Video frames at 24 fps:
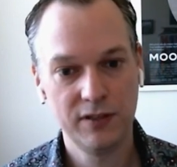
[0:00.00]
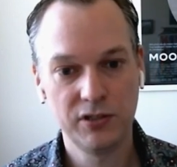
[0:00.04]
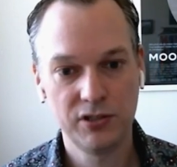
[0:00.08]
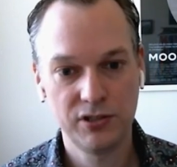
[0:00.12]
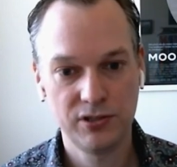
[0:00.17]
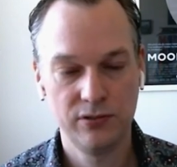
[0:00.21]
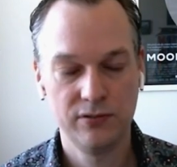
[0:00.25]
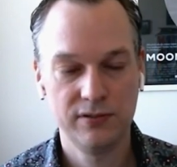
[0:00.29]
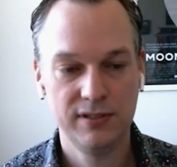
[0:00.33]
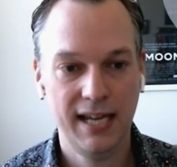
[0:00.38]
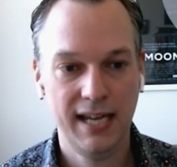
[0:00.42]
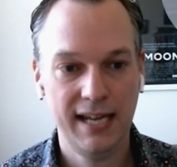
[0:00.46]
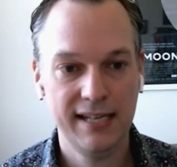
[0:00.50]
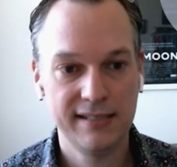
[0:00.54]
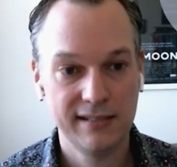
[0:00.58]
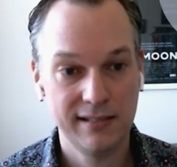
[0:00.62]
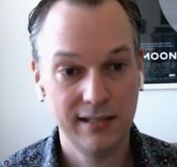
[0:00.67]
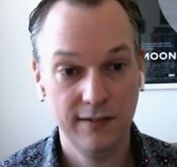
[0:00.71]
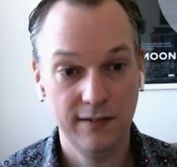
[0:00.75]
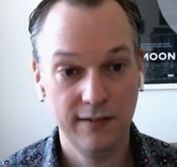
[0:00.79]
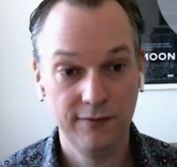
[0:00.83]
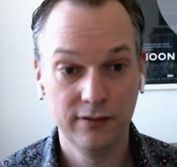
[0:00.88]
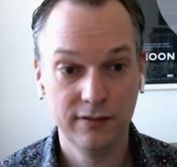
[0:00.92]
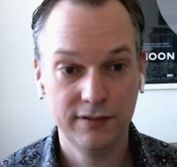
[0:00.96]
functional
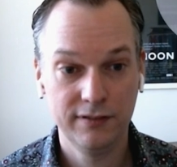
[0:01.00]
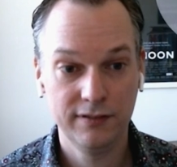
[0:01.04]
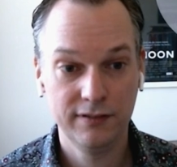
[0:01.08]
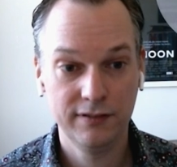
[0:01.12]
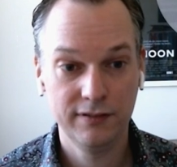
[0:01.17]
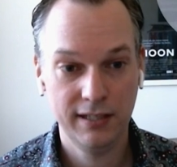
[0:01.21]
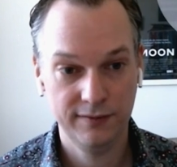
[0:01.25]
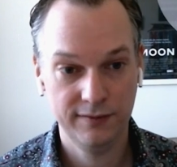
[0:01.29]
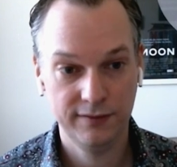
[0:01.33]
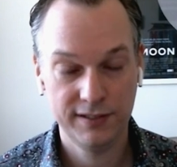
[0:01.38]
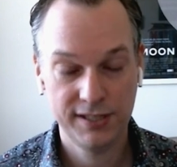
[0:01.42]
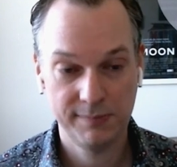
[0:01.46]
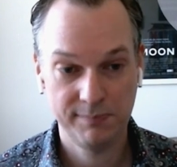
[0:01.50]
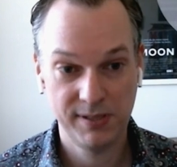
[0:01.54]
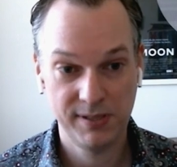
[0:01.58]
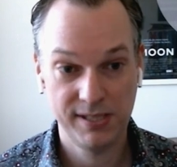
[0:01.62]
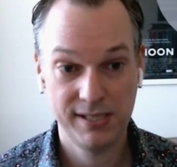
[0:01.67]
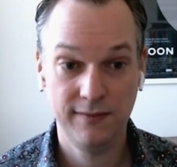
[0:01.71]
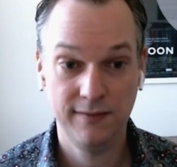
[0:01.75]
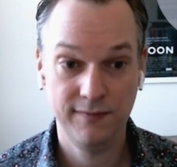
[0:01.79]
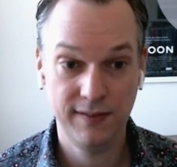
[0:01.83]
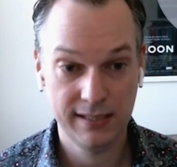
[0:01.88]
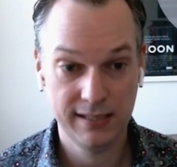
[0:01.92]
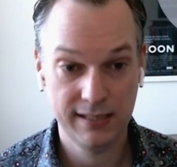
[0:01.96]
tests that are of a
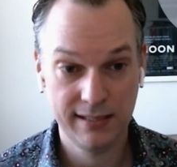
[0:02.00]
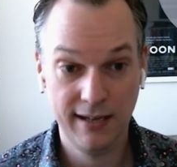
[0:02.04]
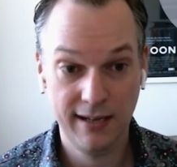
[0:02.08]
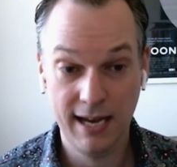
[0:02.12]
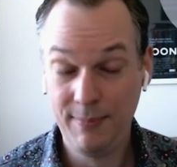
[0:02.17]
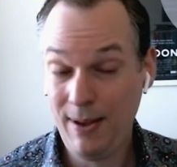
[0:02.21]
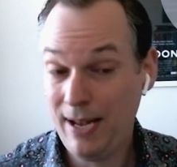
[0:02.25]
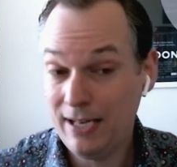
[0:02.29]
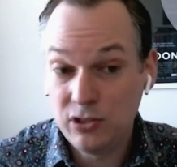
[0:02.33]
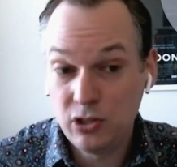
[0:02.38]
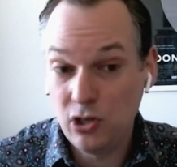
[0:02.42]
specific type.